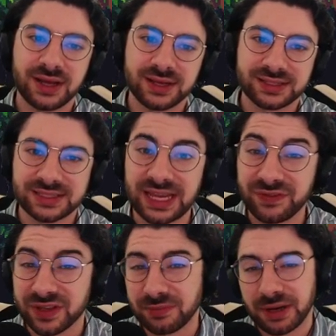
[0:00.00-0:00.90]

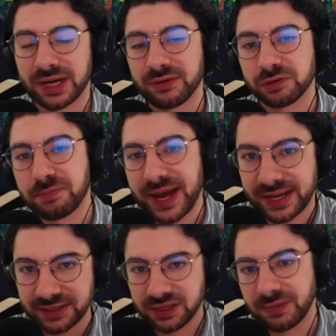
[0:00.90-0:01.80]
Saving the particles back
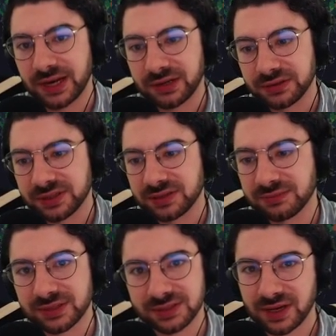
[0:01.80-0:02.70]
into the particle
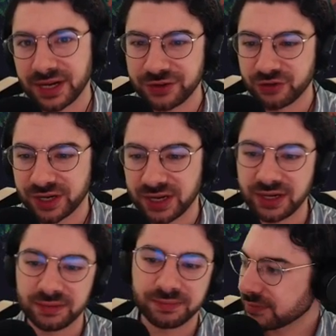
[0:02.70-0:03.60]
system is kind of tricky,